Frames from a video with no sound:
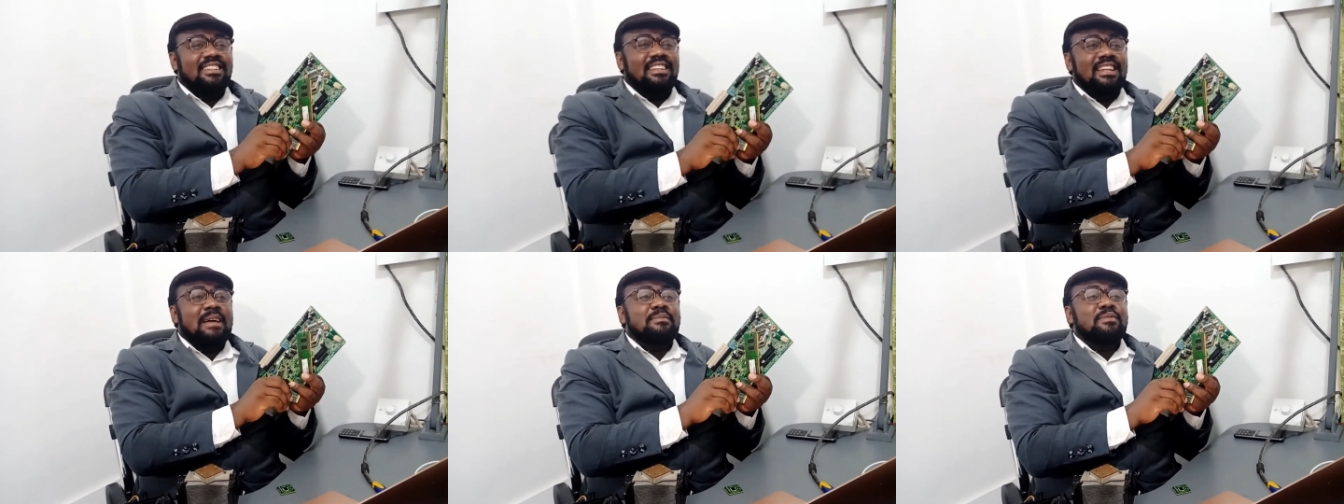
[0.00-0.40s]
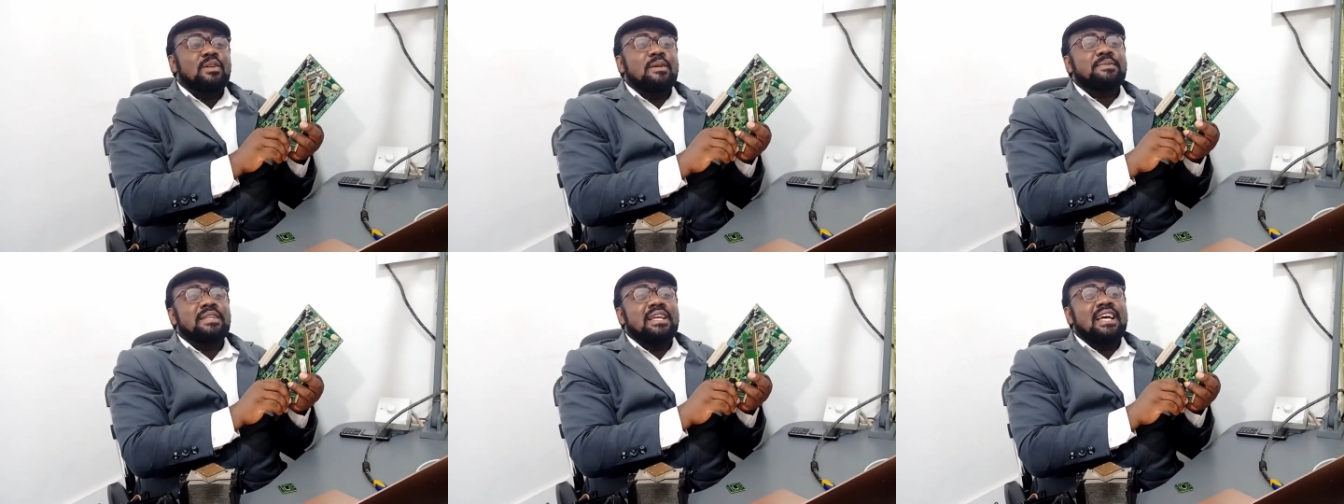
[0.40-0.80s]

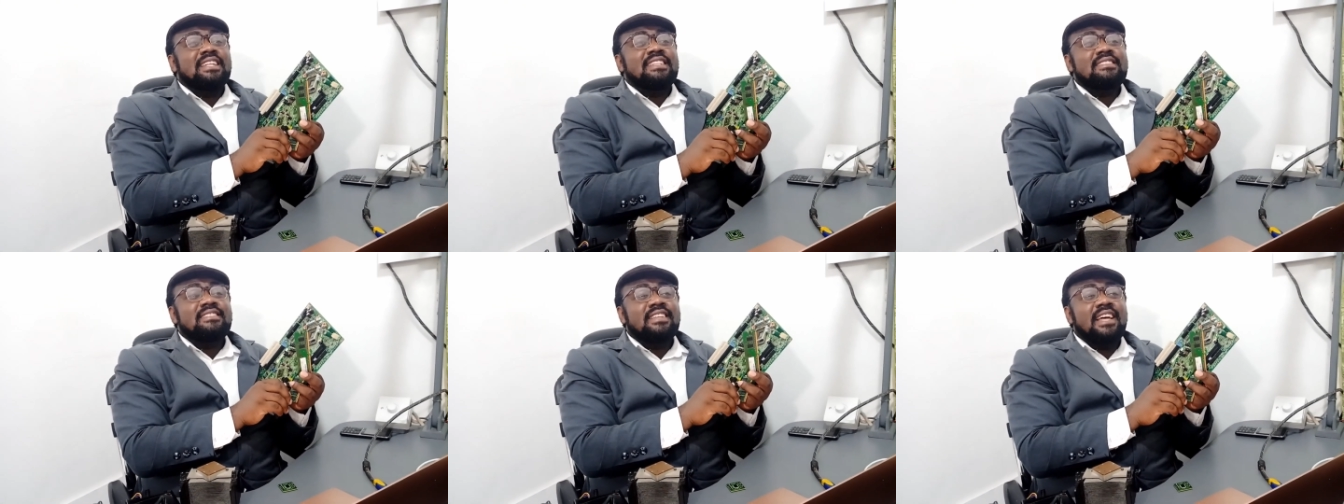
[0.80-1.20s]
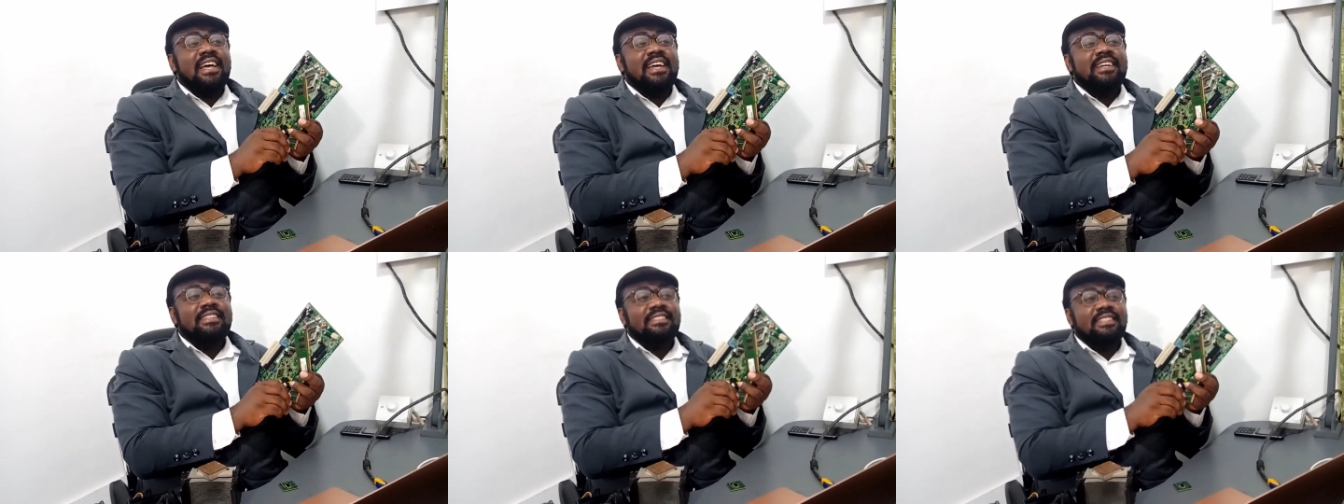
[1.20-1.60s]
Laptops are
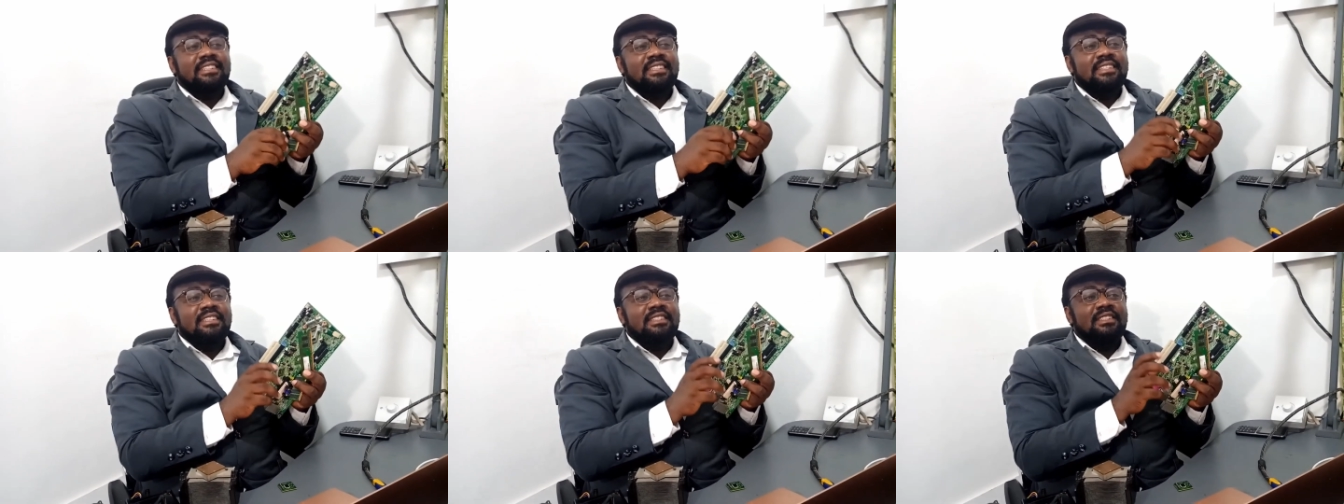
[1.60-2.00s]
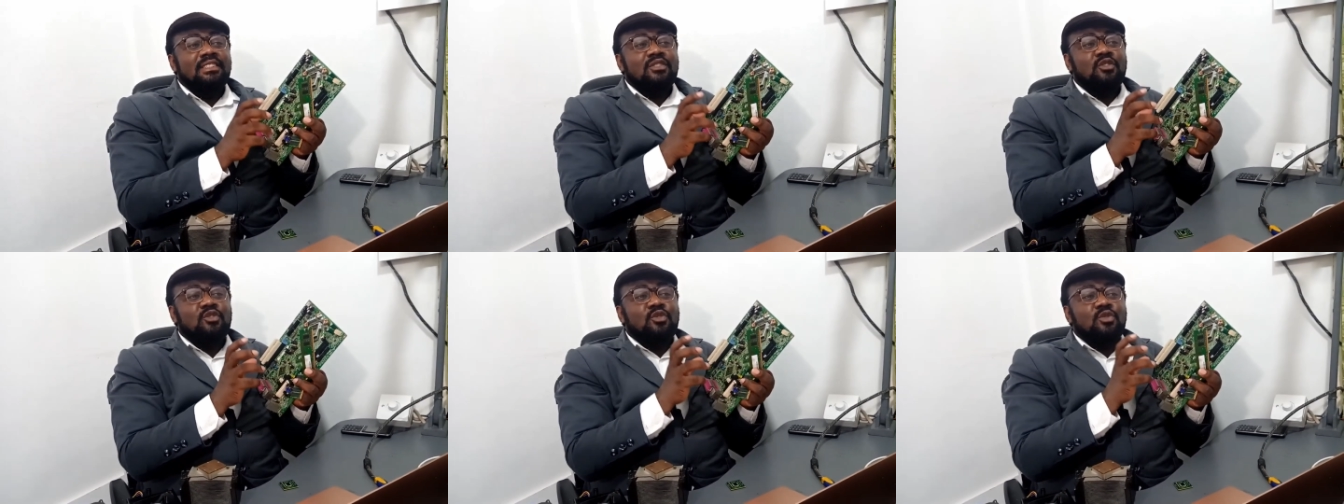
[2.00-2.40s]
designed
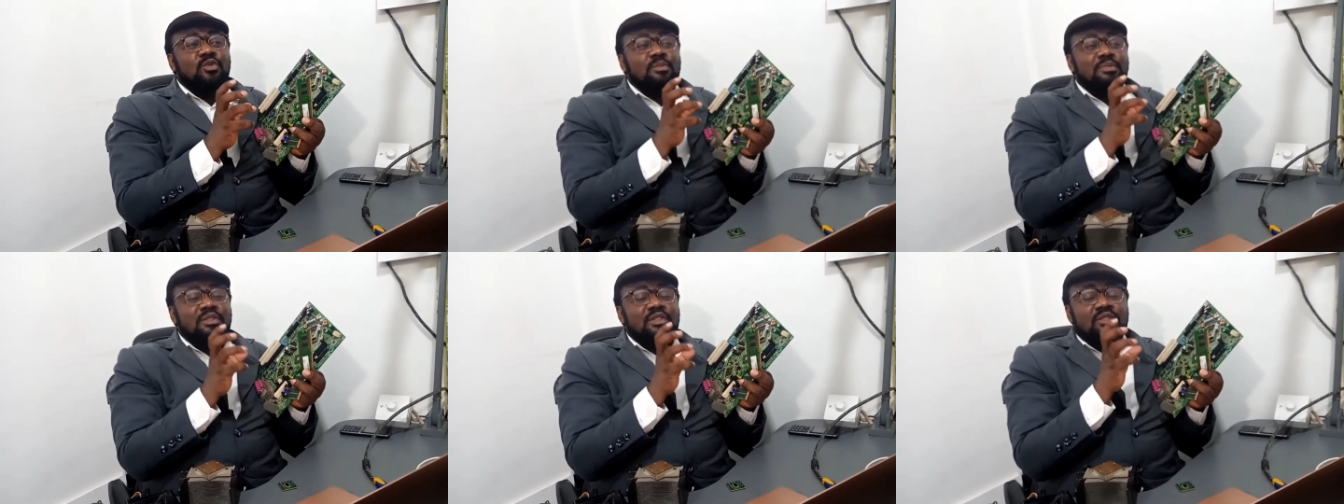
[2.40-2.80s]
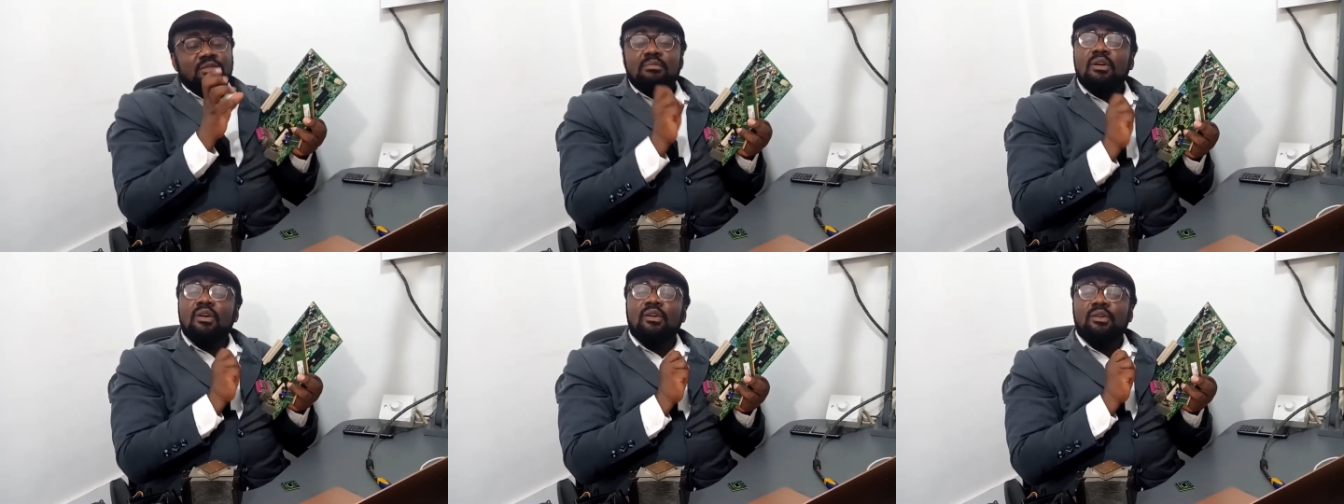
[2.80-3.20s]
to be
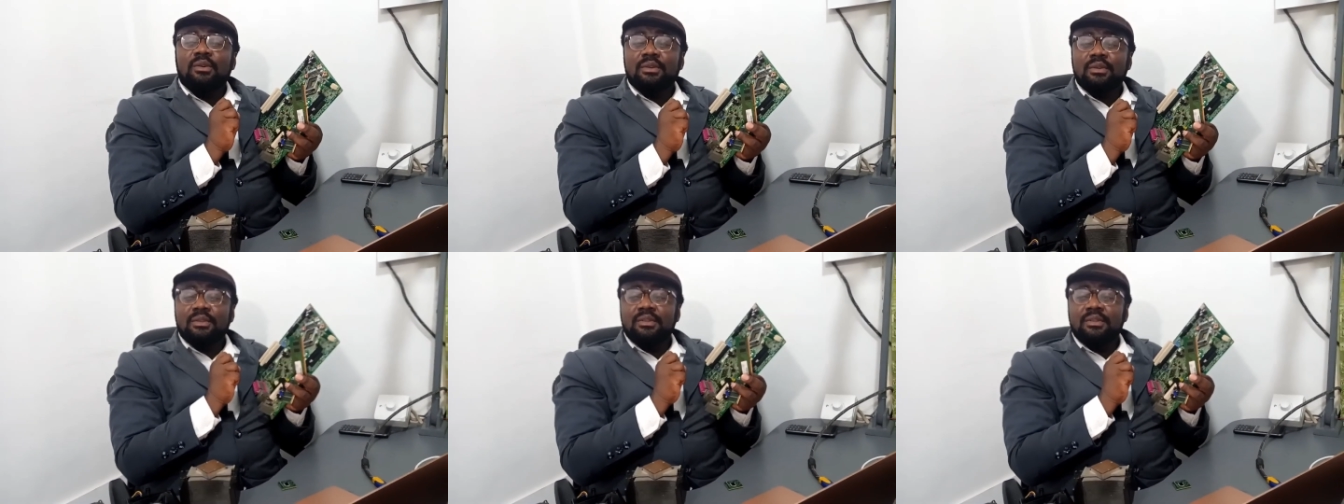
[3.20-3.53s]
small,